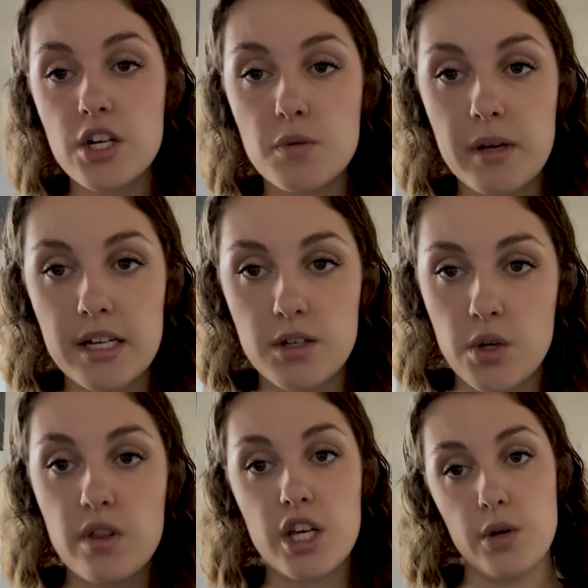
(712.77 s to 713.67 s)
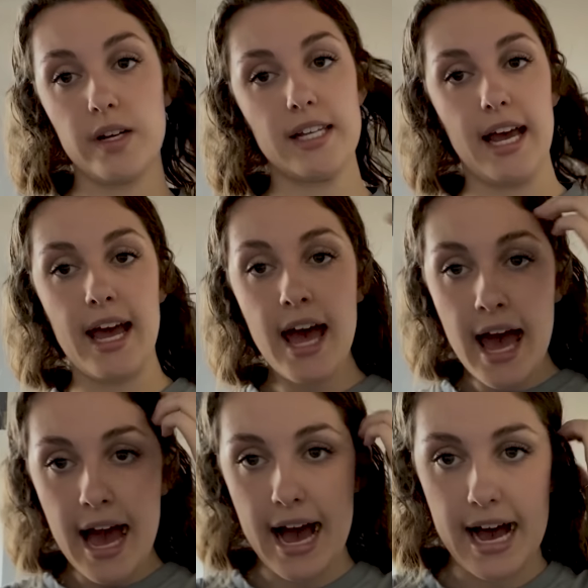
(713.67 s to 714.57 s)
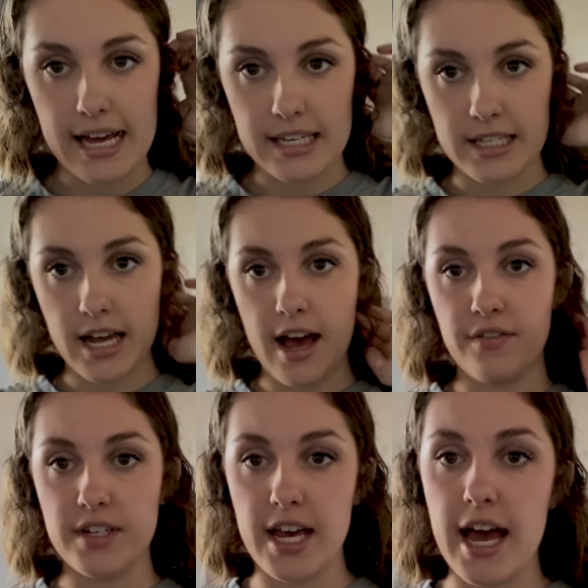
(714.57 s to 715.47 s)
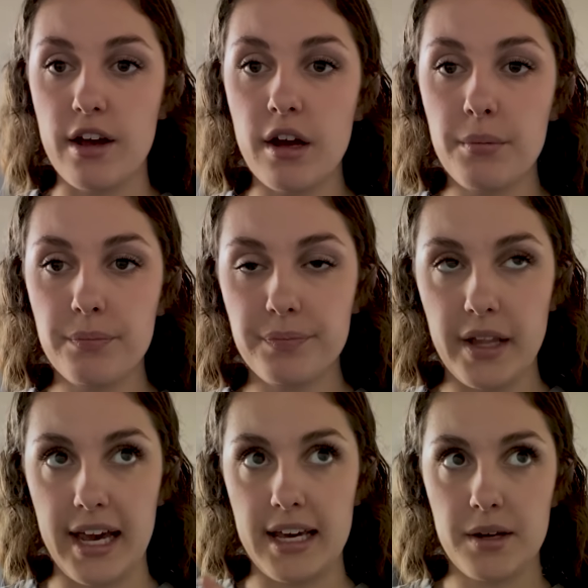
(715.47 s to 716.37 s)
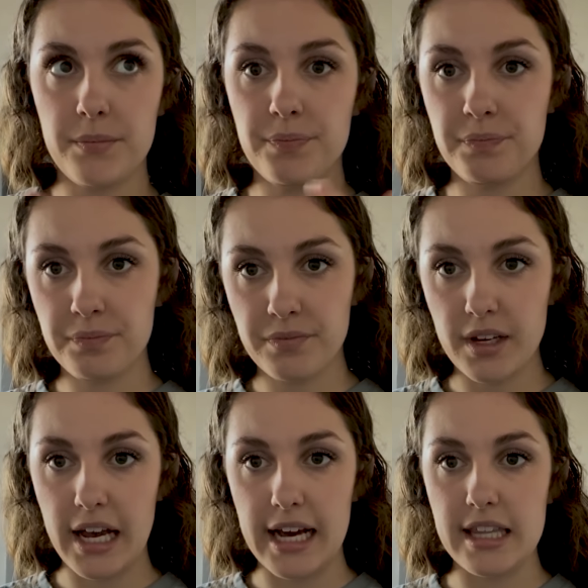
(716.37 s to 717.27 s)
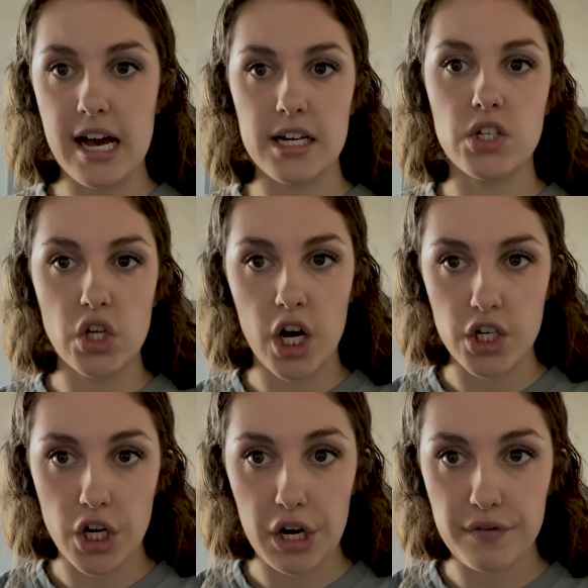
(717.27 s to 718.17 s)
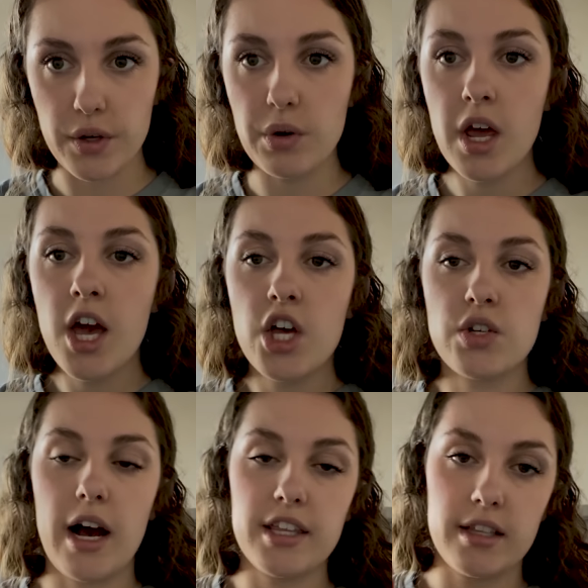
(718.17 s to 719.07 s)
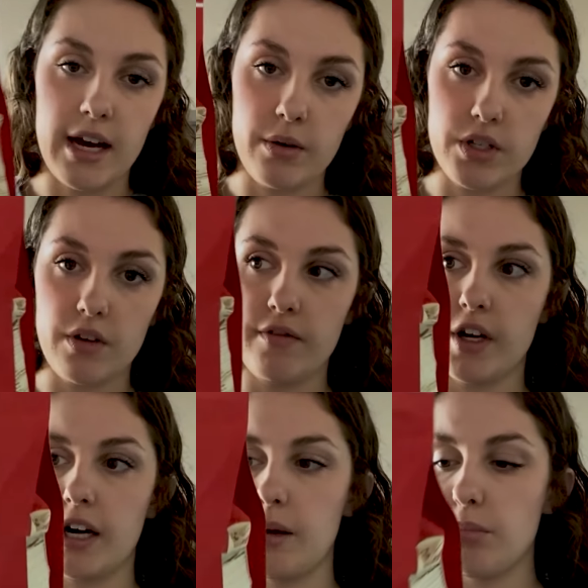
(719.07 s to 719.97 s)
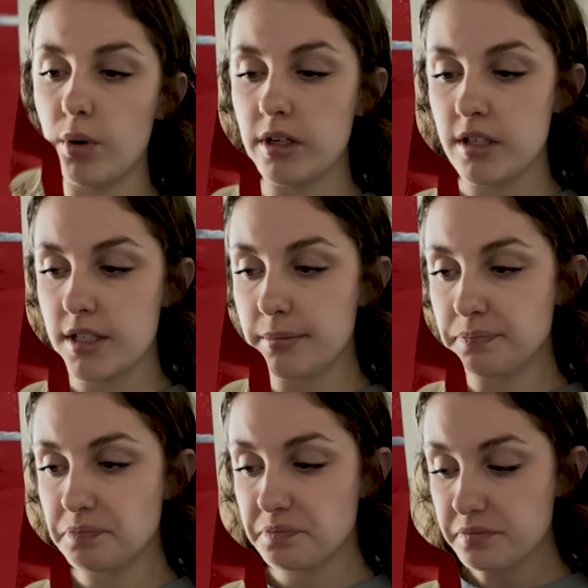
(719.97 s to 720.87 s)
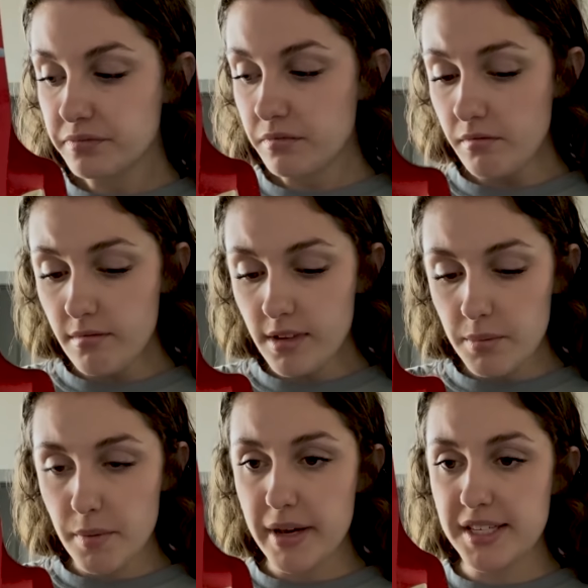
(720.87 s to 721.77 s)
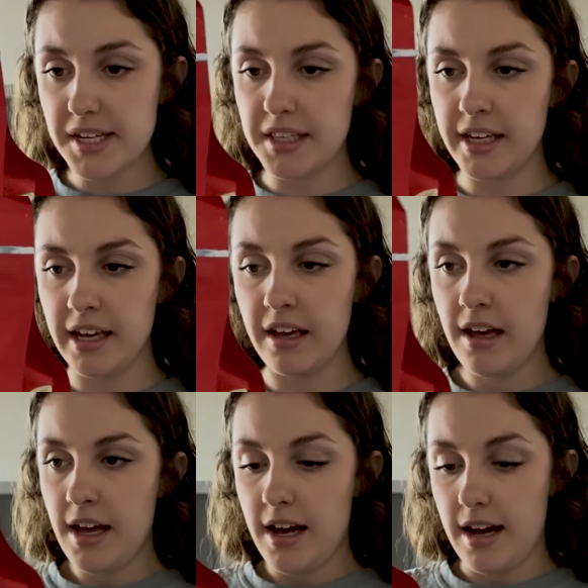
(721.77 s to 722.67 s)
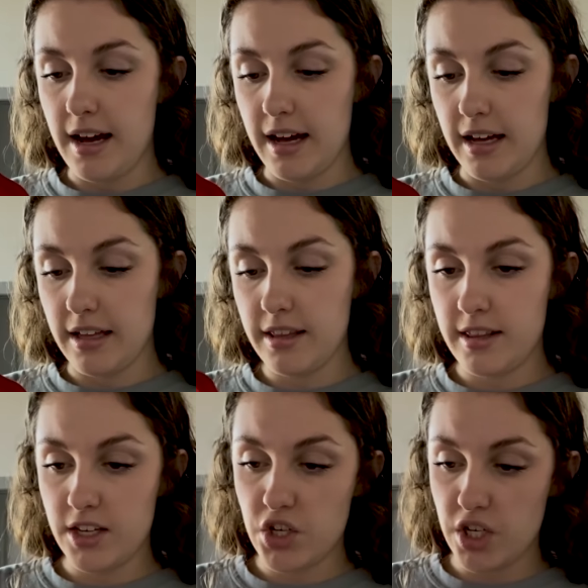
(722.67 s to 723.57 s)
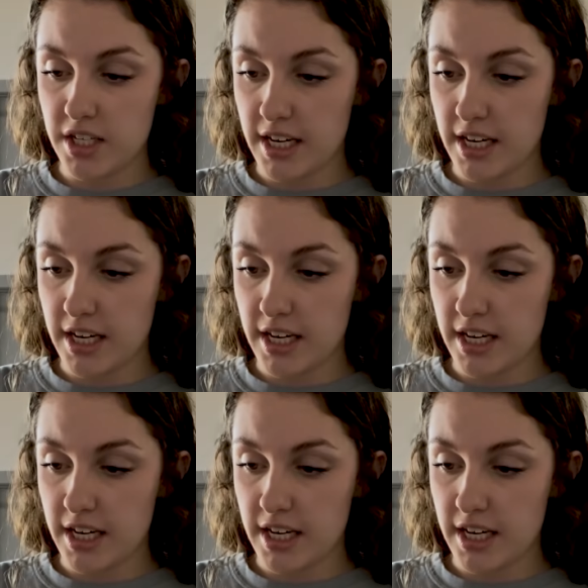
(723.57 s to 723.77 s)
just because the USA has FDA guidelines on dog food. So I thought that was very important. But basically, this just